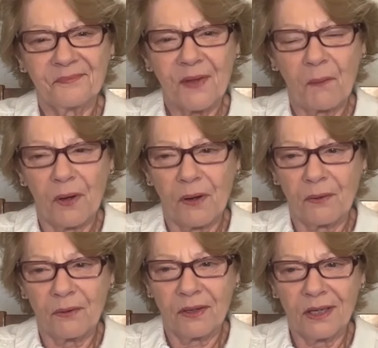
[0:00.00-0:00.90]

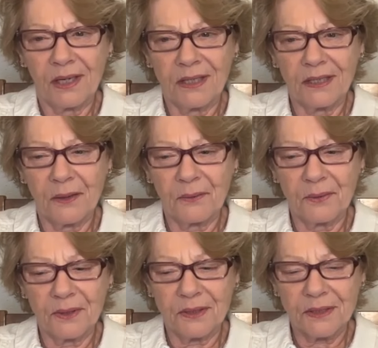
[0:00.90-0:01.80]
Well, I know
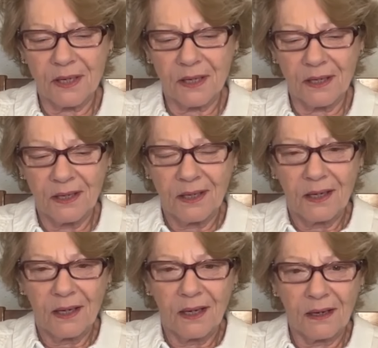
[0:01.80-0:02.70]
that
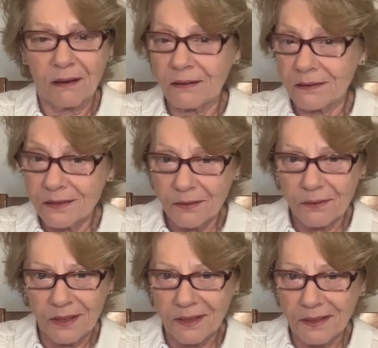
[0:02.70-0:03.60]
Eckhart
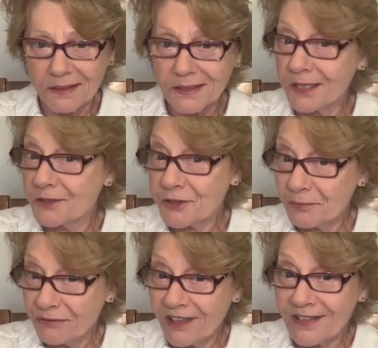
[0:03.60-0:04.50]
Tolle sings your
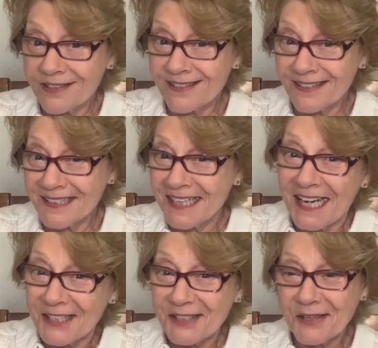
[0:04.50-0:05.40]
praises,
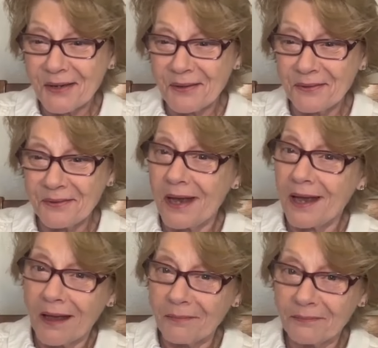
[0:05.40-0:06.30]
so
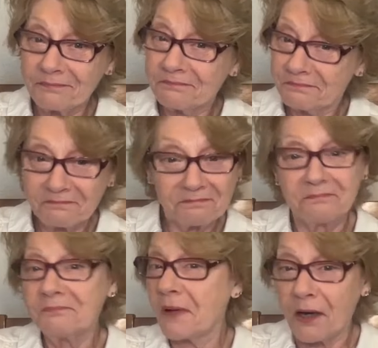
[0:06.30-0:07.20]

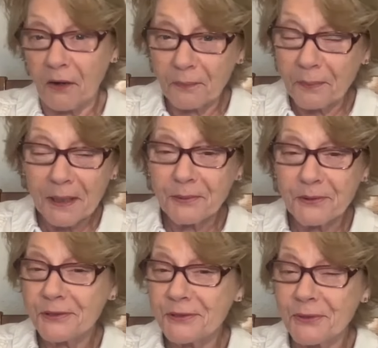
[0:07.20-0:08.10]
a lot of people
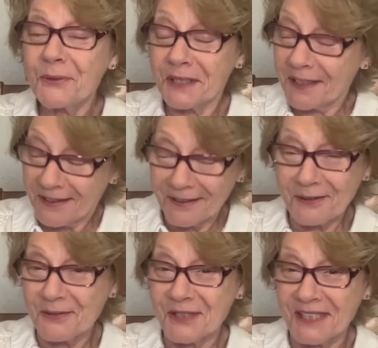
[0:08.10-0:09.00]
do think that
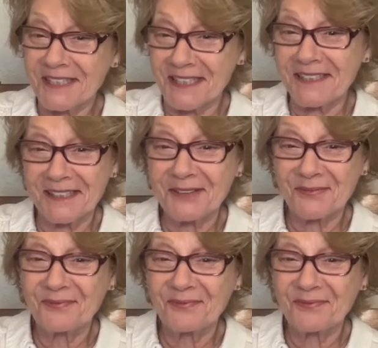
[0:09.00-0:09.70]
you succeeded.